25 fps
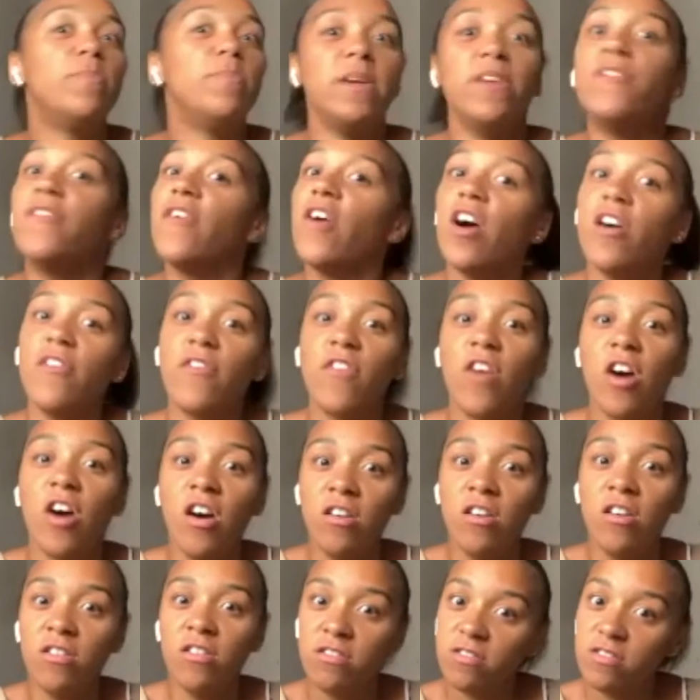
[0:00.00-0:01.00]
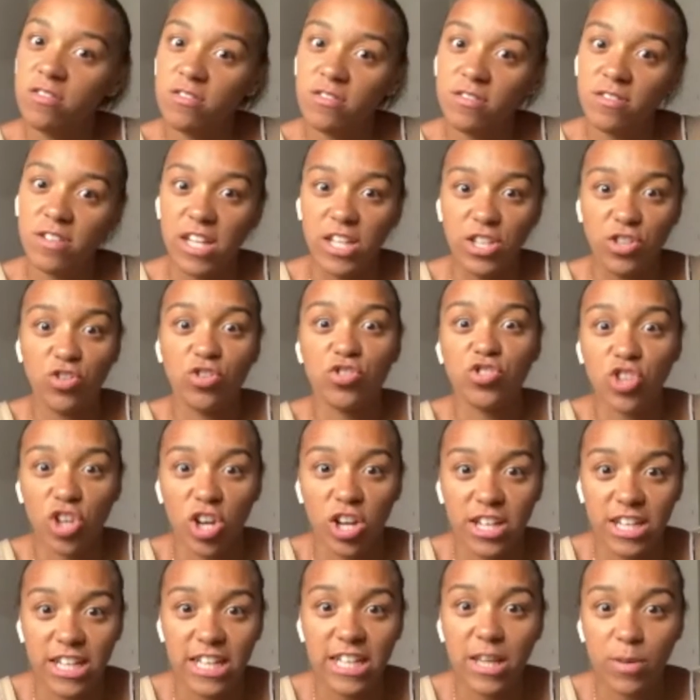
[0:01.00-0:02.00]
be further in your
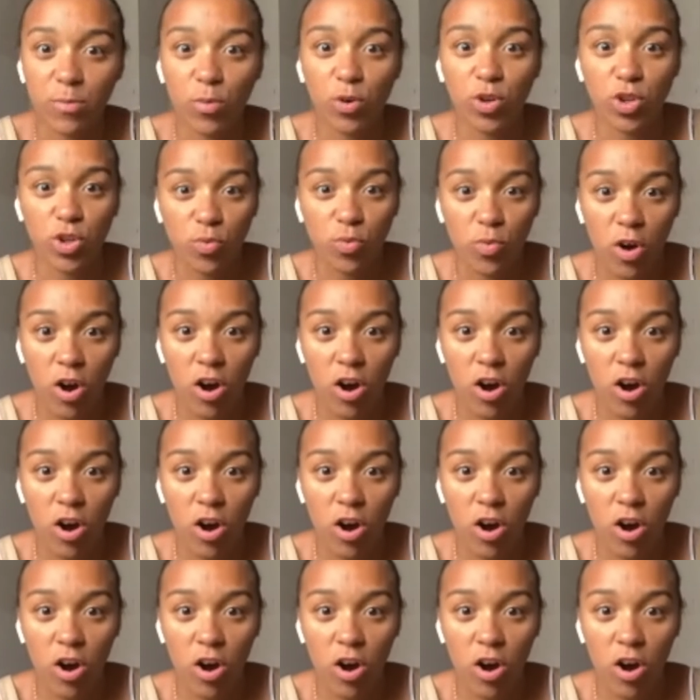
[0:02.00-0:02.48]
journey than what you